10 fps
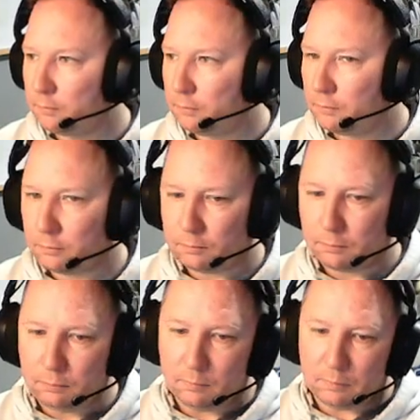
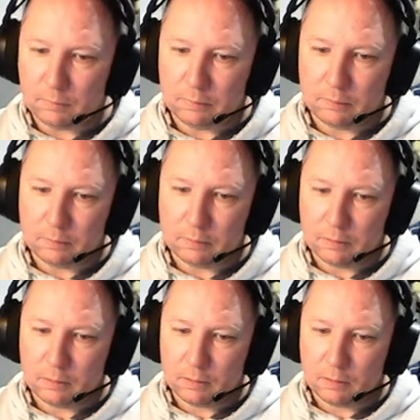
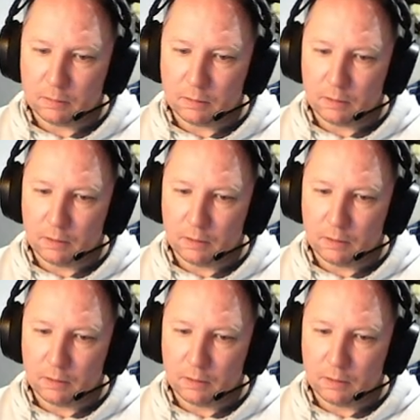(silence)